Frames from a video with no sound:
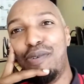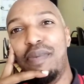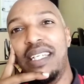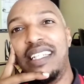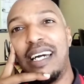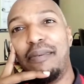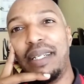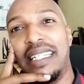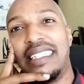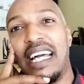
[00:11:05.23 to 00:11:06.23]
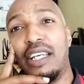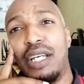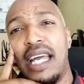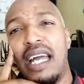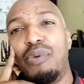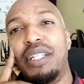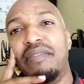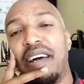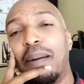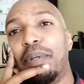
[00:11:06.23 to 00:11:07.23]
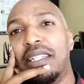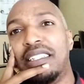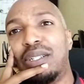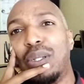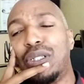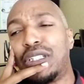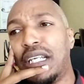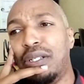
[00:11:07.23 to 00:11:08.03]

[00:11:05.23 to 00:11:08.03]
meet them and they tell you, yeah, we're developing this solution.